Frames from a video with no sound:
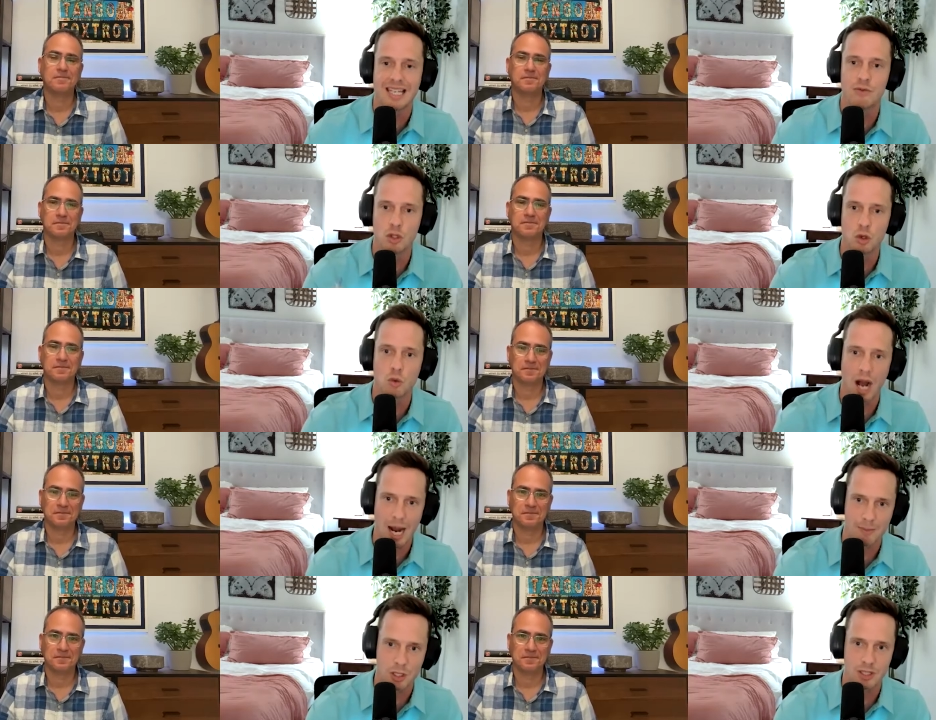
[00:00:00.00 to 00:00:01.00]
Speaker 1: gives you
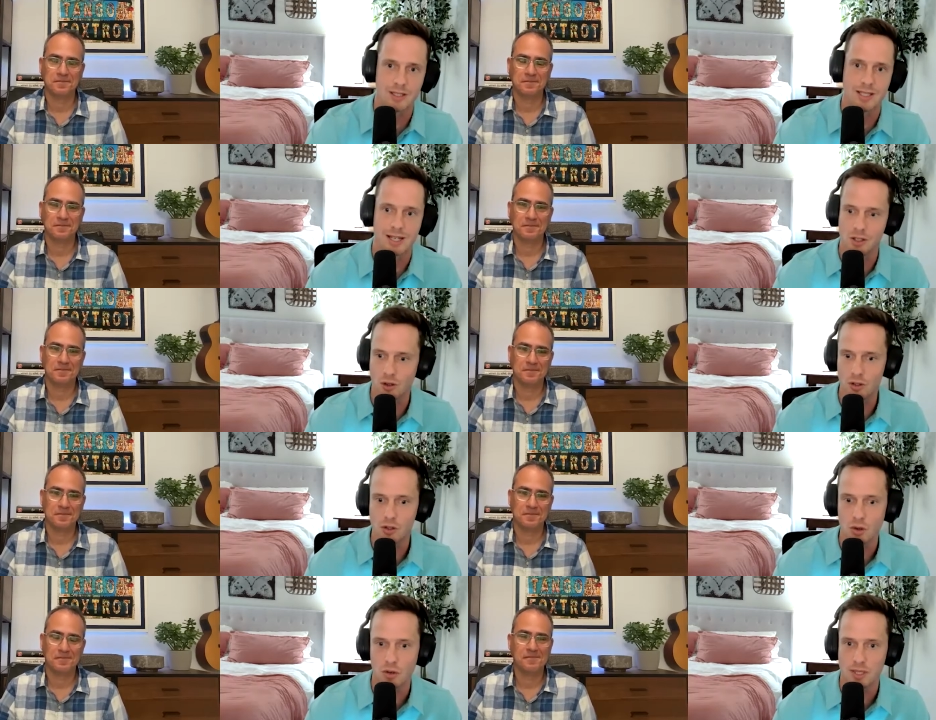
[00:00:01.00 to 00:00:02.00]
options. And as long as
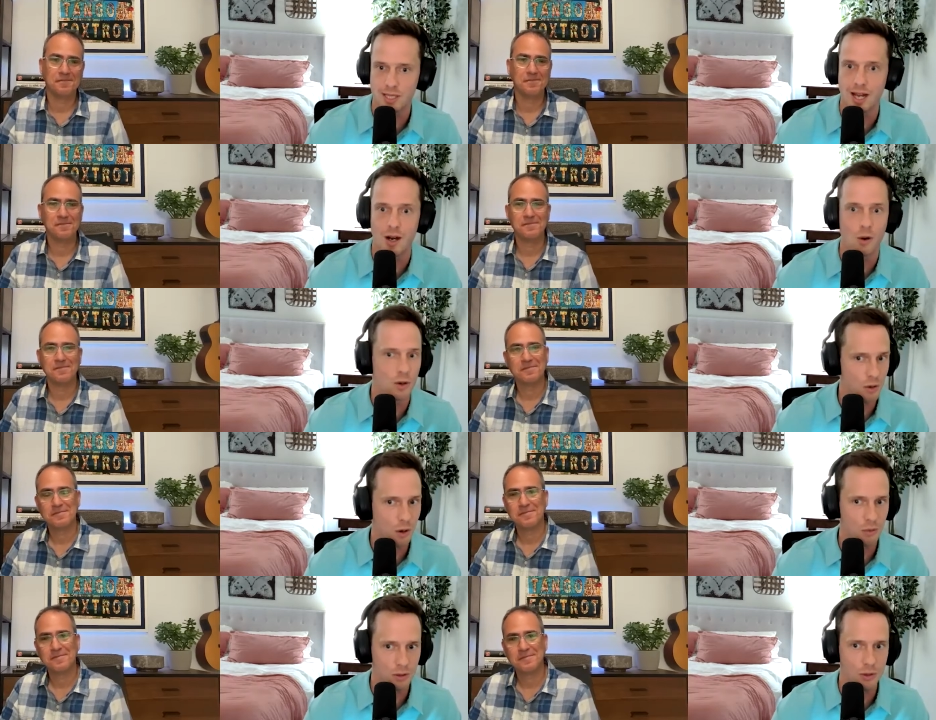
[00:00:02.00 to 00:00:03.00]
you don't sell, you
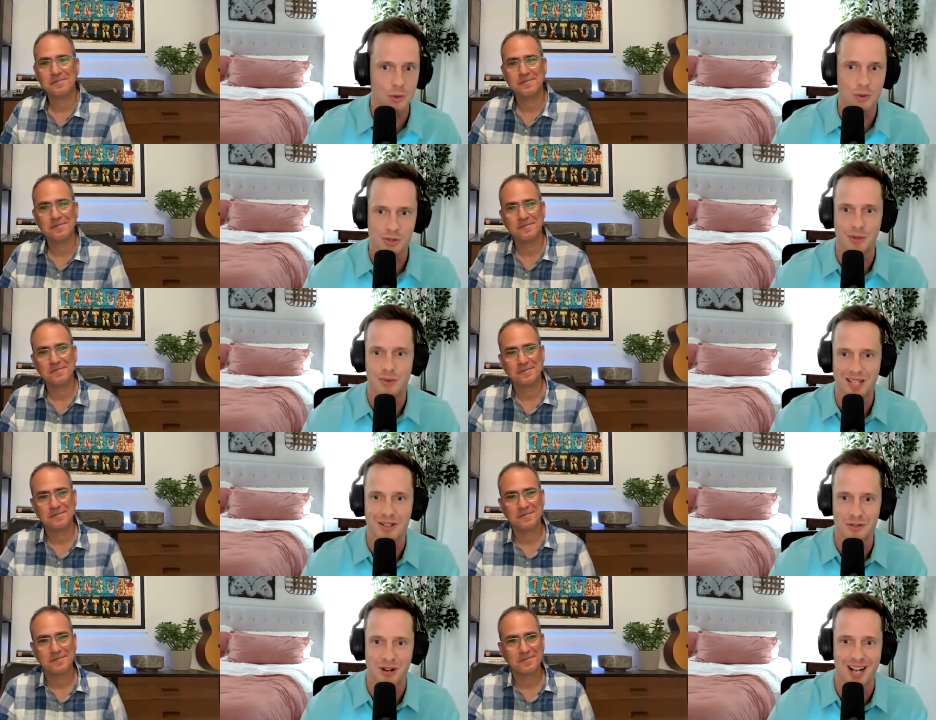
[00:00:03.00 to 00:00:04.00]
don't lose. So thank
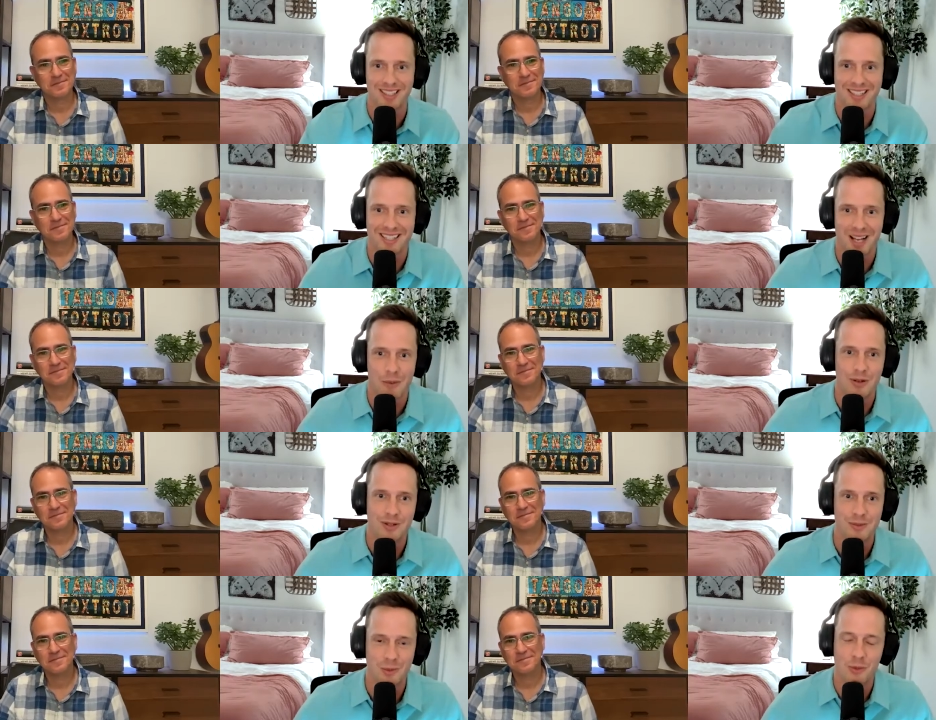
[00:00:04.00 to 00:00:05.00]
you for highlighting that one.
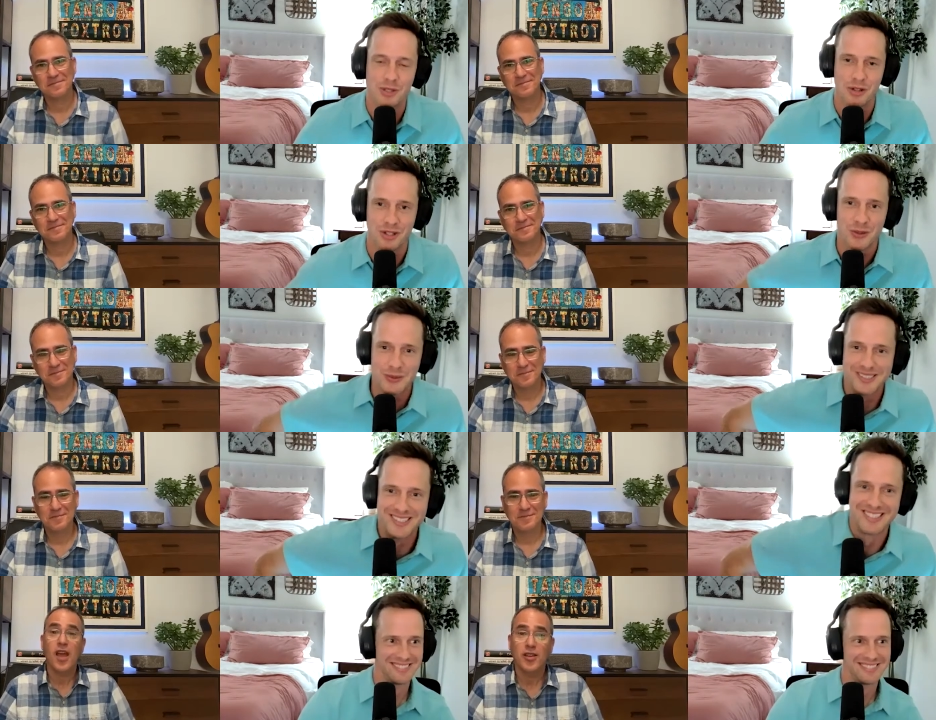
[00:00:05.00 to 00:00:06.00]
What was the third one?
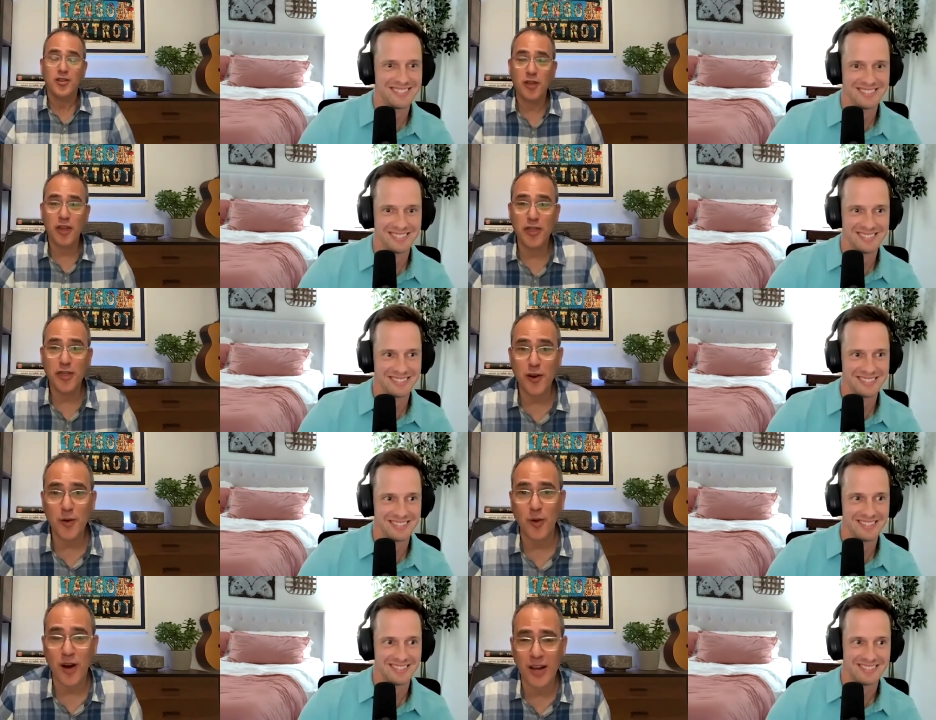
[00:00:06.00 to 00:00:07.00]
Speaker 2: So the third
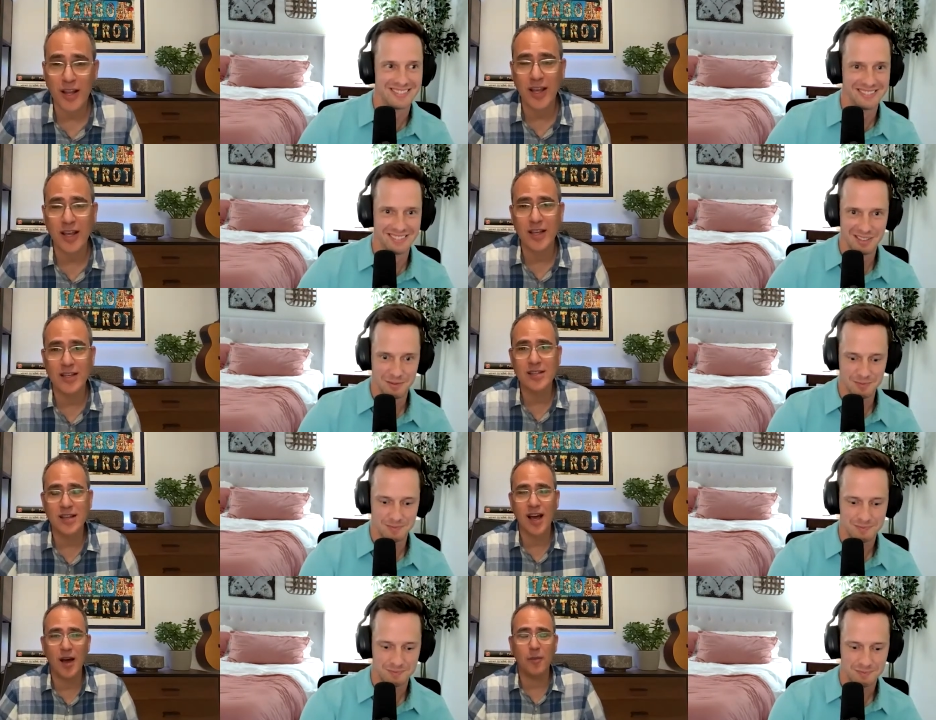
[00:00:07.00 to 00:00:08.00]
one is,
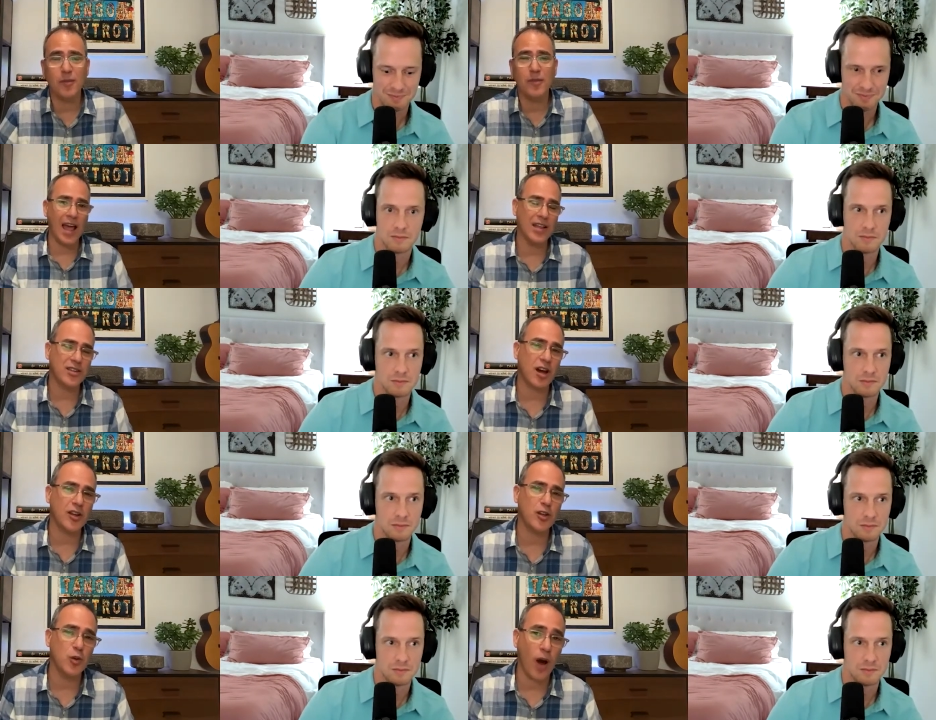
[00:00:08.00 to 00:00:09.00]
it's called,
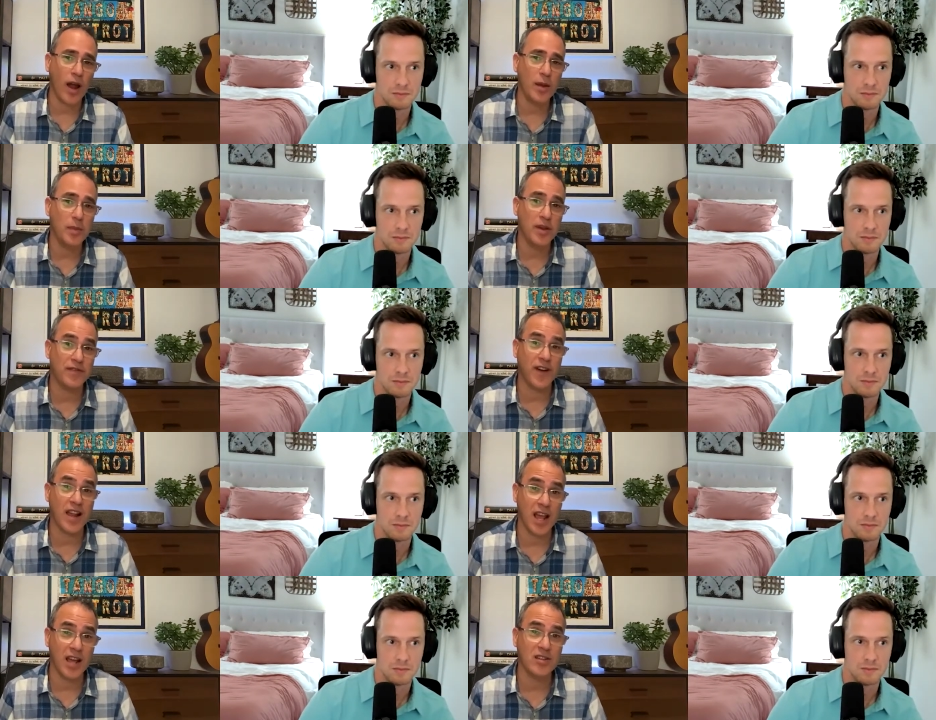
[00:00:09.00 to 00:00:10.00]
you want to be
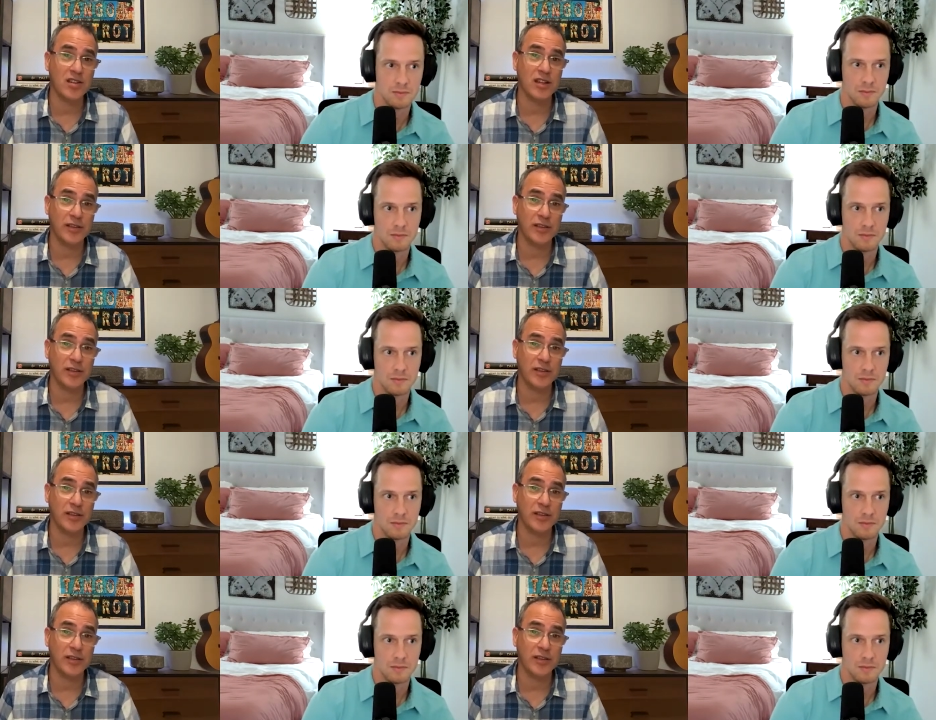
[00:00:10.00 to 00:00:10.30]
financially